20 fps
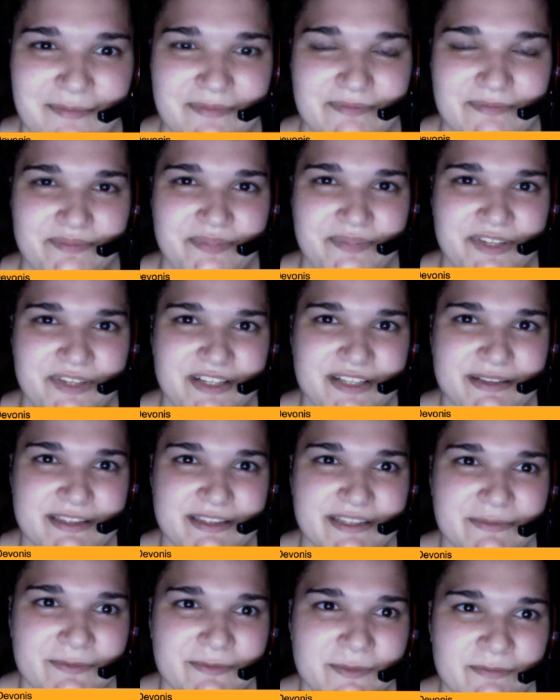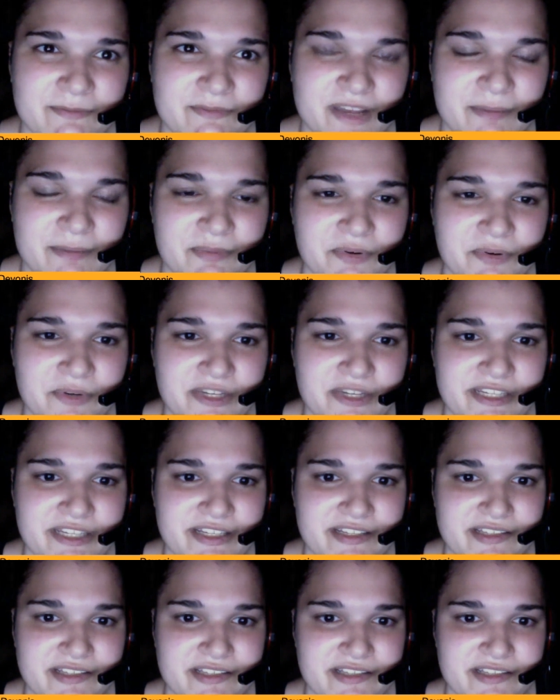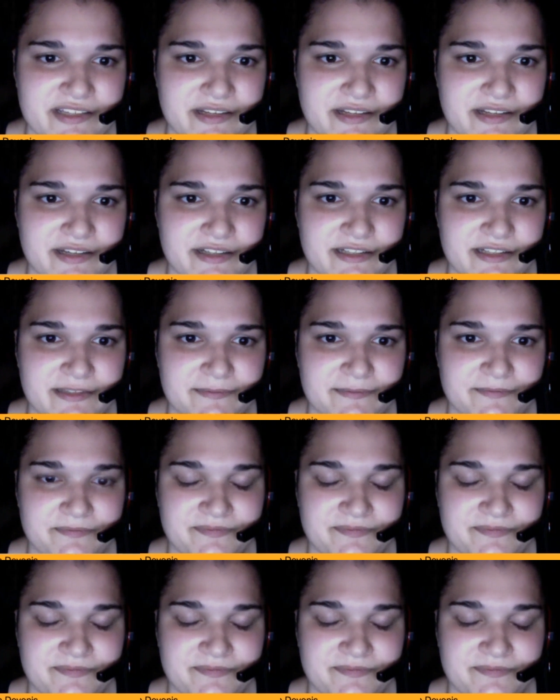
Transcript: But my point is, my